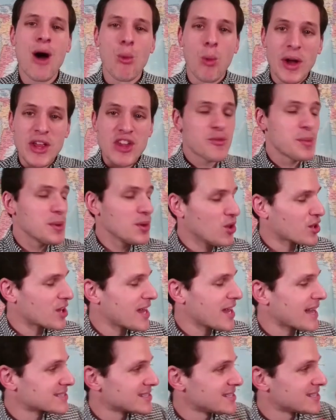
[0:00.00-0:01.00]
what you've been
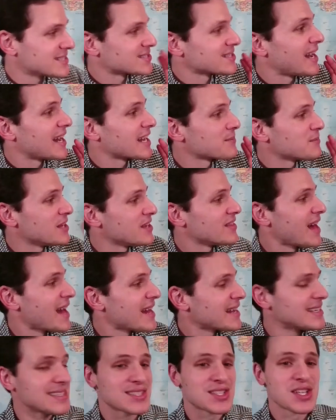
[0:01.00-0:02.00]
looking at to the side of me,
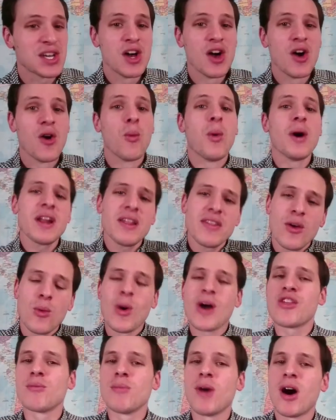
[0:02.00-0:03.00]
that is one of the
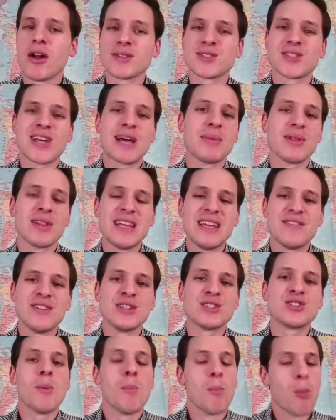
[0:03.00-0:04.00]
weather models I believe
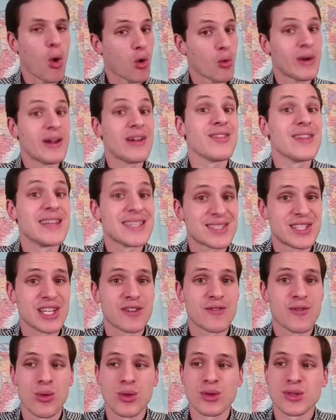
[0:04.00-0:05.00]
is more
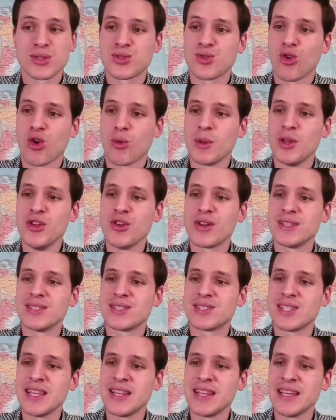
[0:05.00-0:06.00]
realistic for this storm. And you can
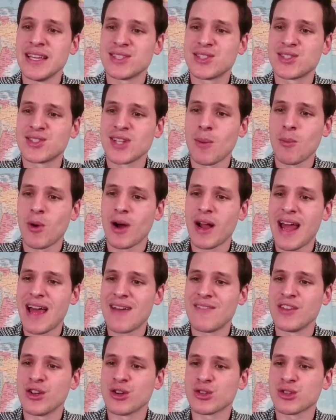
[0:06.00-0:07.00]
see the somewhat
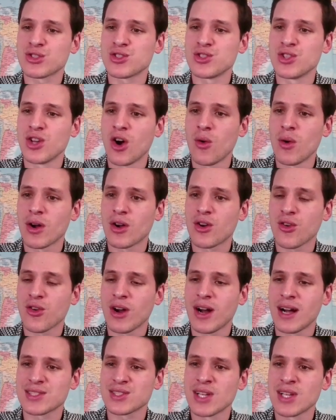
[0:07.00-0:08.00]
heavier snow
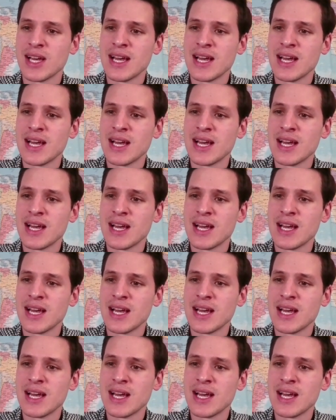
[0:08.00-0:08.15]
across